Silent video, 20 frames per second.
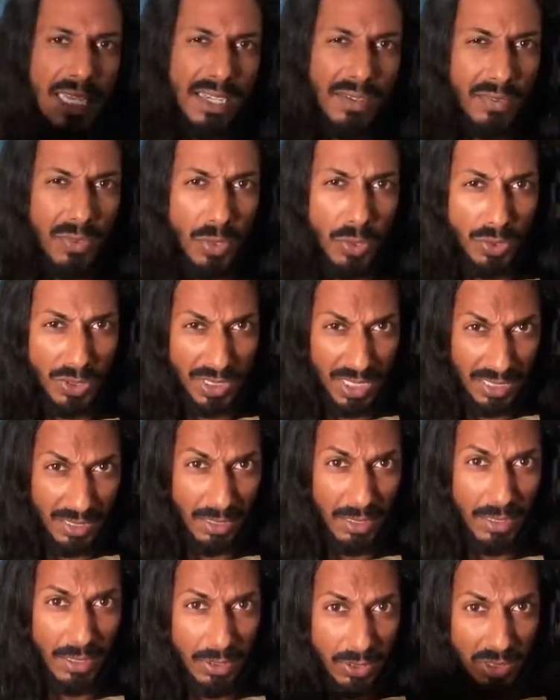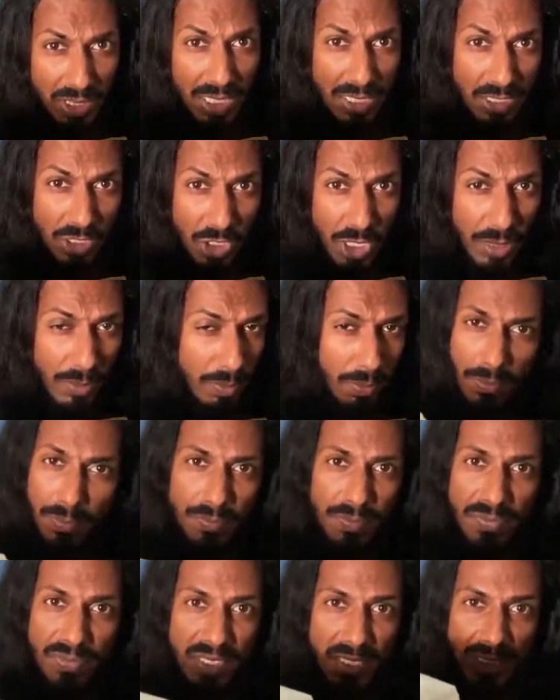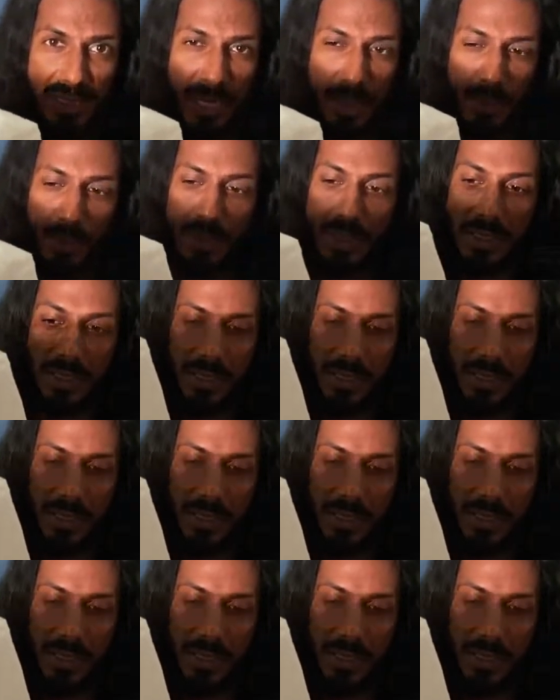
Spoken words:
Even though it's like looks like the shape, it's not really